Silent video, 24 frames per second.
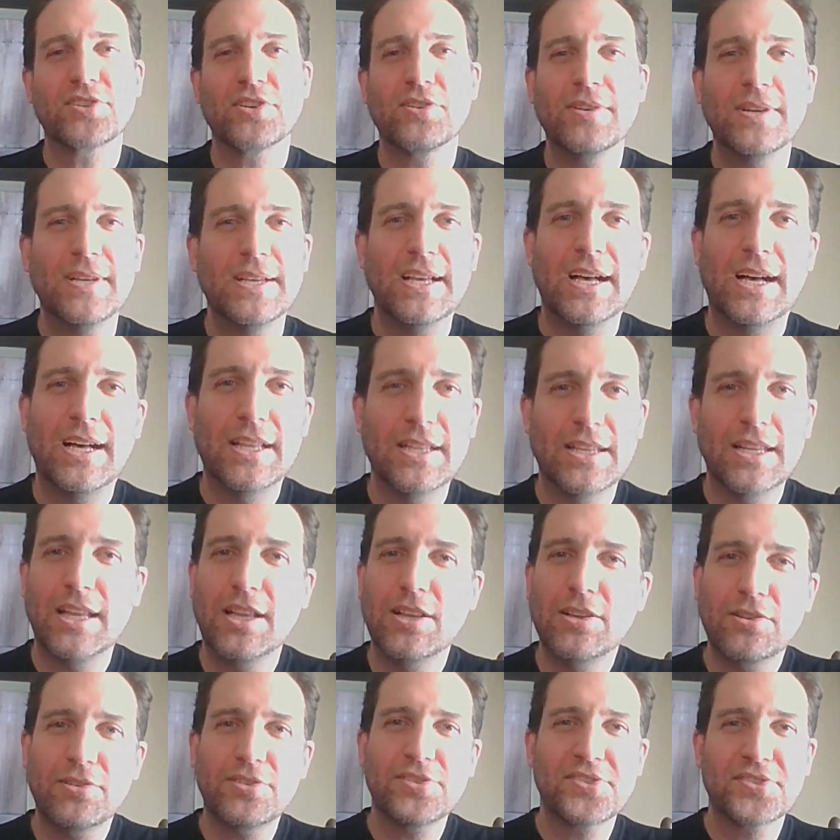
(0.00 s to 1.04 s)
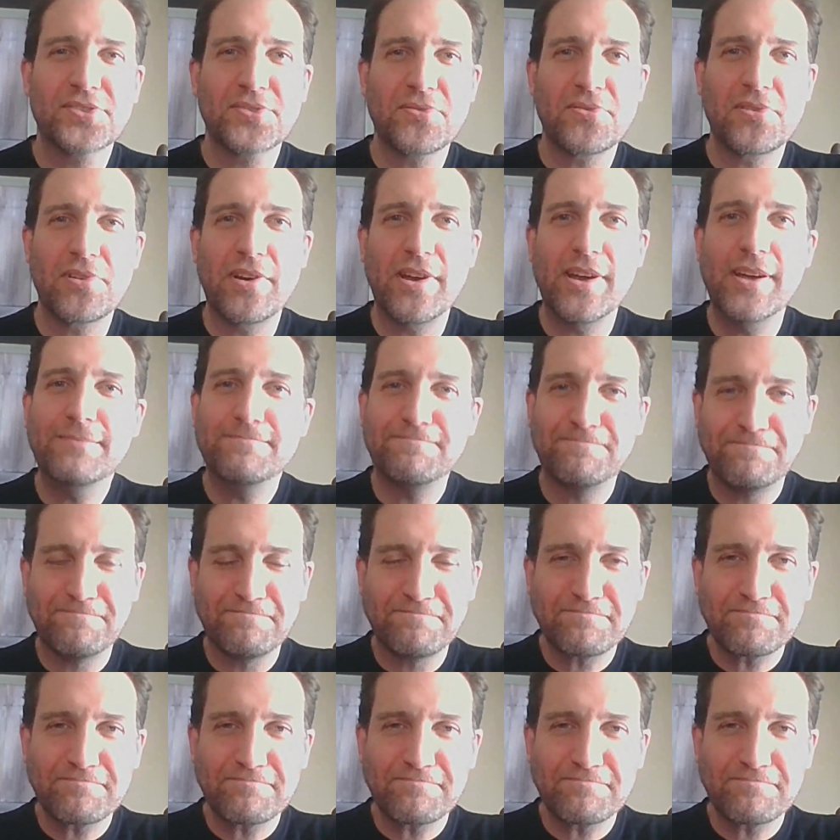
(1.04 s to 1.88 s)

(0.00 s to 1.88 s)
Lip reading: So a little story